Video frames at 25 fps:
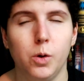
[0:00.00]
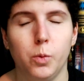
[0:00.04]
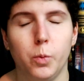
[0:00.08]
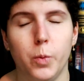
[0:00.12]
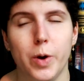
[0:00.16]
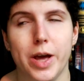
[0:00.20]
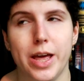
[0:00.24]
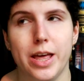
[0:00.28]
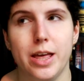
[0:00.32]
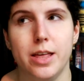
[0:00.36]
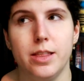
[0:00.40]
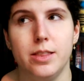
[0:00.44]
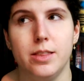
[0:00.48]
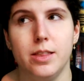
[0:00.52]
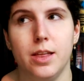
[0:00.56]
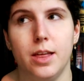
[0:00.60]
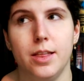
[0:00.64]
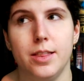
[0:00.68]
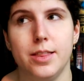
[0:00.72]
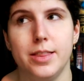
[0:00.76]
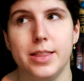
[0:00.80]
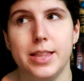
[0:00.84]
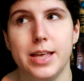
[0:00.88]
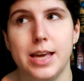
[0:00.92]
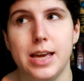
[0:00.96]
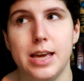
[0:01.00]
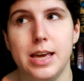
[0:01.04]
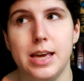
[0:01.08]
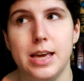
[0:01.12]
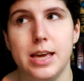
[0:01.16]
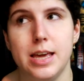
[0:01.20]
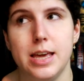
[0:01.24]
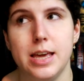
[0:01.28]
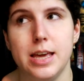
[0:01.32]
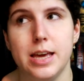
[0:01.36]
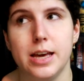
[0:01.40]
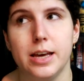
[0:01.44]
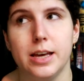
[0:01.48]
with
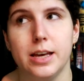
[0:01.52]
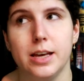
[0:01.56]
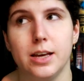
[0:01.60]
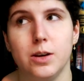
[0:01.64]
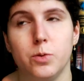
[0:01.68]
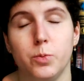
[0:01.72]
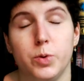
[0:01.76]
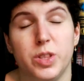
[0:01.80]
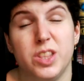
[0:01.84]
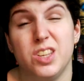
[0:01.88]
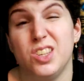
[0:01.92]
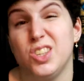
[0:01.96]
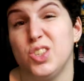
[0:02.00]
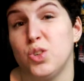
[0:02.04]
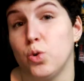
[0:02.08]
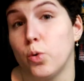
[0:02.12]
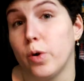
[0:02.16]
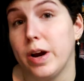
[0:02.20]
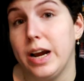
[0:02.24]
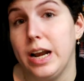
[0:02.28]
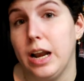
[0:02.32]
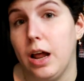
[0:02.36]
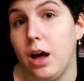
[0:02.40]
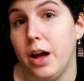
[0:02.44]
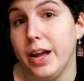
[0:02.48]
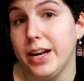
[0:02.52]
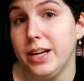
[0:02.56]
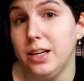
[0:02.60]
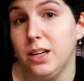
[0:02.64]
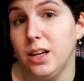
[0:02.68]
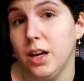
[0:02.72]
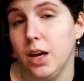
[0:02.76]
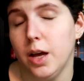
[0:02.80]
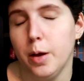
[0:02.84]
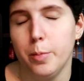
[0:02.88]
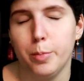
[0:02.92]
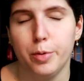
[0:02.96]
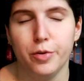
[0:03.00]
the storyline
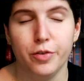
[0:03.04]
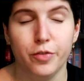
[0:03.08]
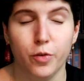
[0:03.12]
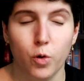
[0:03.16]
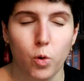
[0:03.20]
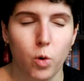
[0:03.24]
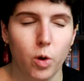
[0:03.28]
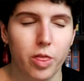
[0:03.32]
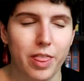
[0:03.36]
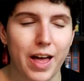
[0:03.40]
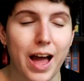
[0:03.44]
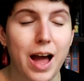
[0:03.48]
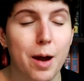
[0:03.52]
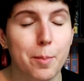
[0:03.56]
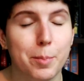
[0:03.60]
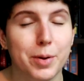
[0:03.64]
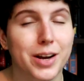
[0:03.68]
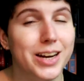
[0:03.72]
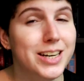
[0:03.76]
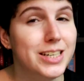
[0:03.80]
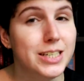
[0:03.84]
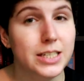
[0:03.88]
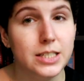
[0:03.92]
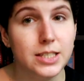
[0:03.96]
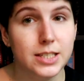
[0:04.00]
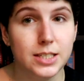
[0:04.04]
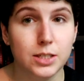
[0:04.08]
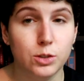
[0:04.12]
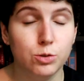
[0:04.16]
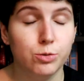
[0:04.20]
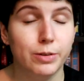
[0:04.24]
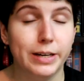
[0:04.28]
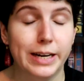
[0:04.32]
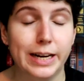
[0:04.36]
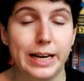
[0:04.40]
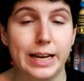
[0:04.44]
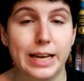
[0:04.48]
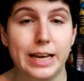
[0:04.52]
before that, but I did still
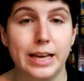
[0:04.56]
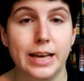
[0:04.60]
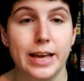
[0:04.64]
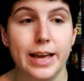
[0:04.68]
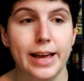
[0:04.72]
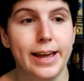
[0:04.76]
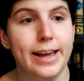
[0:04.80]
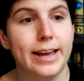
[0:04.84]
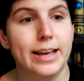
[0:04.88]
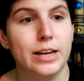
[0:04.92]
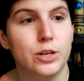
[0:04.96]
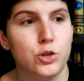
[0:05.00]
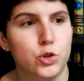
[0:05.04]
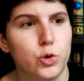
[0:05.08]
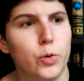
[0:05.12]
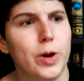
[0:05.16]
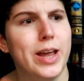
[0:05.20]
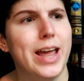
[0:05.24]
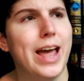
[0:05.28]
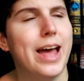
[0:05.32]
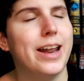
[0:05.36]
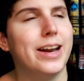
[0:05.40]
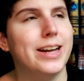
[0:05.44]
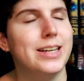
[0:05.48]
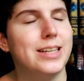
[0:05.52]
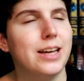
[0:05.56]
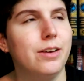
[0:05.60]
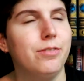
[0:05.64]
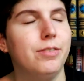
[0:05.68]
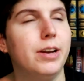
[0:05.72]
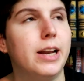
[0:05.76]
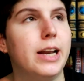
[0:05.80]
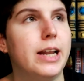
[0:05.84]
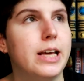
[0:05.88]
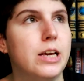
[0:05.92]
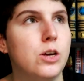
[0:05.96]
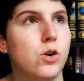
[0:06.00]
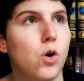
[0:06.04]
really enjoy it and I
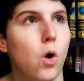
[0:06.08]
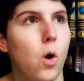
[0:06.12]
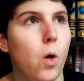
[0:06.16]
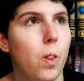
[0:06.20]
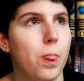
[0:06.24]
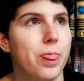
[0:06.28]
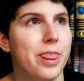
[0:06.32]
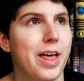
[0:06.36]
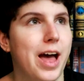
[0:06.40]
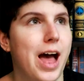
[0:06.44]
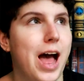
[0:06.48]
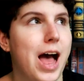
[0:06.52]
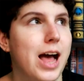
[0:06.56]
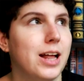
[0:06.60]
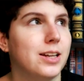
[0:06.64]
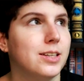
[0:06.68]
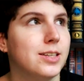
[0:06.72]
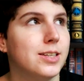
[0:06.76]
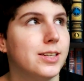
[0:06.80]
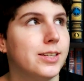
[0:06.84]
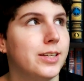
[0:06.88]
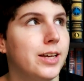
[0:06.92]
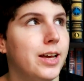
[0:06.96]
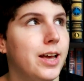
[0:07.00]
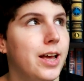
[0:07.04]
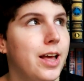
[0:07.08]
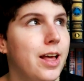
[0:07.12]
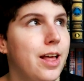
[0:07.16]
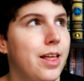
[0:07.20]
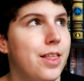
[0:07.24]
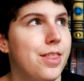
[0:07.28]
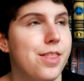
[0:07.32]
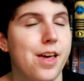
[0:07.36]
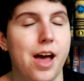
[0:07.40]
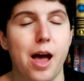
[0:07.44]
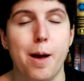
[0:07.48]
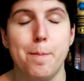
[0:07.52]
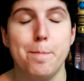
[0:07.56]
definitely got that
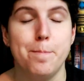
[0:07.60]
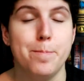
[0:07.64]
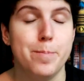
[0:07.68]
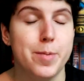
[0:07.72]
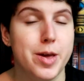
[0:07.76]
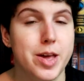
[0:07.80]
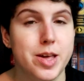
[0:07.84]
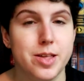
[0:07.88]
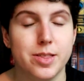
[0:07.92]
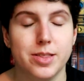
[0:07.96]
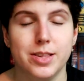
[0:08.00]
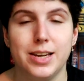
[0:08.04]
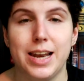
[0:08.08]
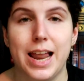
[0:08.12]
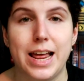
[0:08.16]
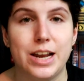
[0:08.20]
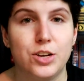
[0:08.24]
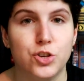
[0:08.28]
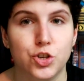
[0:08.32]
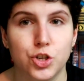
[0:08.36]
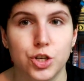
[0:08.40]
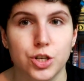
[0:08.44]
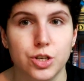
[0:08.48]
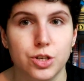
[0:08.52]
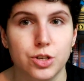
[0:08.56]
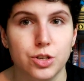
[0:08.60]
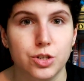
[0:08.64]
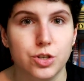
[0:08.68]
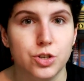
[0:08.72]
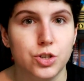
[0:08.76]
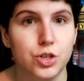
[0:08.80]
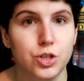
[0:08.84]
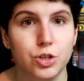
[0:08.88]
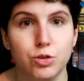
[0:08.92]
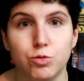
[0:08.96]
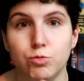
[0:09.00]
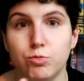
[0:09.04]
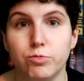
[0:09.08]
myth,
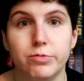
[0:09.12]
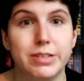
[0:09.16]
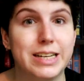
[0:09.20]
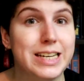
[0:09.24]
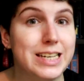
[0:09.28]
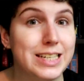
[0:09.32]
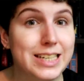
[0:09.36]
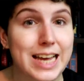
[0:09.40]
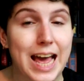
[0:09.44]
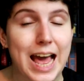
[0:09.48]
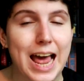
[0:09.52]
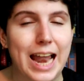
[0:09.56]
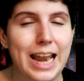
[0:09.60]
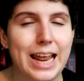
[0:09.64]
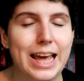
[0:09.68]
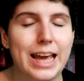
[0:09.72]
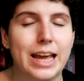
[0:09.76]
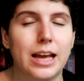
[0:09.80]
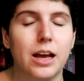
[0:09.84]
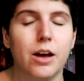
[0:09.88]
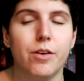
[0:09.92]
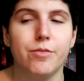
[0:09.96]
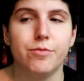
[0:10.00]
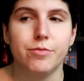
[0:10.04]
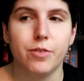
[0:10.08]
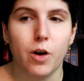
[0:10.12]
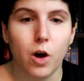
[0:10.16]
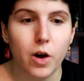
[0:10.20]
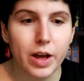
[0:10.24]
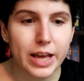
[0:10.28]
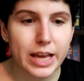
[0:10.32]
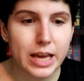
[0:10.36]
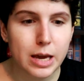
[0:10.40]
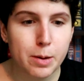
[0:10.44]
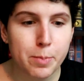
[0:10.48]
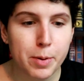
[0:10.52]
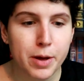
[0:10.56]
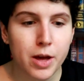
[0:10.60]
legend, retelling
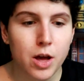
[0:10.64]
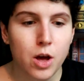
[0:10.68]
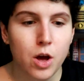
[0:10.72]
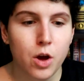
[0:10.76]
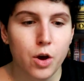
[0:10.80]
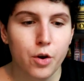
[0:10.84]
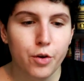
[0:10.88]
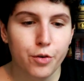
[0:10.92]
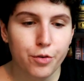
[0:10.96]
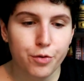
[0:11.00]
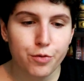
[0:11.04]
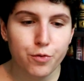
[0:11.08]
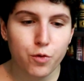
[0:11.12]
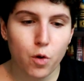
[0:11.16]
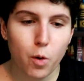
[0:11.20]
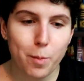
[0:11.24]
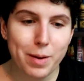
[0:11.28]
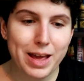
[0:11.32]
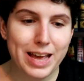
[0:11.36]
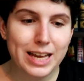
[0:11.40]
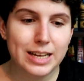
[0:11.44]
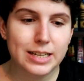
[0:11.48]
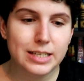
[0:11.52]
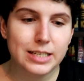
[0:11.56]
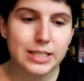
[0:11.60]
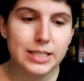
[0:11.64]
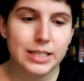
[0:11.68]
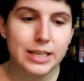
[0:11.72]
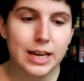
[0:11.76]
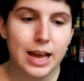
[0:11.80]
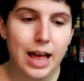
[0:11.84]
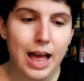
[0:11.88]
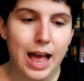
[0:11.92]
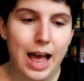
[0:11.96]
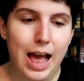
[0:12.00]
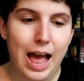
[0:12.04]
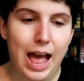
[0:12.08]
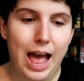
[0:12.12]
vibe from it,
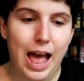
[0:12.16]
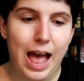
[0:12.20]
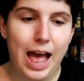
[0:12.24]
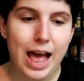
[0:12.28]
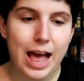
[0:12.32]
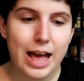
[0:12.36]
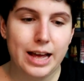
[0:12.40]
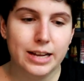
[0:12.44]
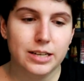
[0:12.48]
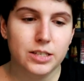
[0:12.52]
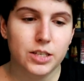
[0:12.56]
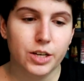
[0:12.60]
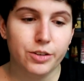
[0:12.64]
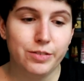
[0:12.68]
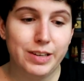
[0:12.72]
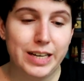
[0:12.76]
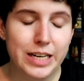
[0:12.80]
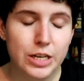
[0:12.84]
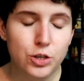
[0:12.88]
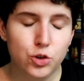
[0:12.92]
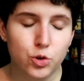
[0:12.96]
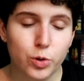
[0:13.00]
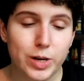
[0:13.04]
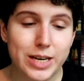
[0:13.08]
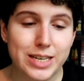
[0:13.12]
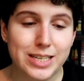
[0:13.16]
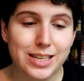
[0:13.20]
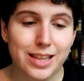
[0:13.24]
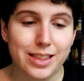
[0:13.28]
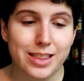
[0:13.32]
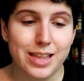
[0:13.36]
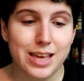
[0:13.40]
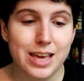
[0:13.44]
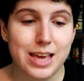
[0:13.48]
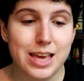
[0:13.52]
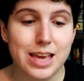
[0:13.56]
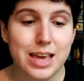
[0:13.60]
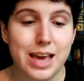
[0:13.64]
and I really enjoyed
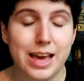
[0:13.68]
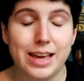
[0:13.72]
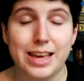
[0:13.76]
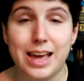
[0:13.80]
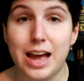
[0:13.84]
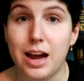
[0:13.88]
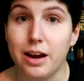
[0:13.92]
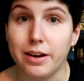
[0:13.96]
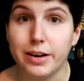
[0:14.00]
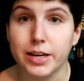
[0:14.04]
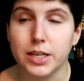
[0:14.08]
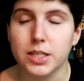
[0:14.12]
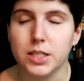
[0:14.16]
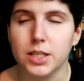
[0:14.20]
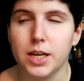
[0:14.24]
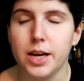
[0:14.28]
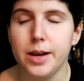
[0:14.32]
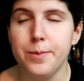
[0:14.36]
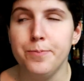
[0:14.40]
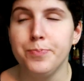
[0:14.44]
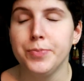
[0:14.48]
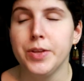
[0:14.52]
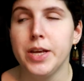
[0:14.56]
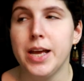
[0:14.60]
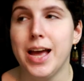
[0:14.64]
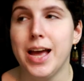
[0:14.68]
the character.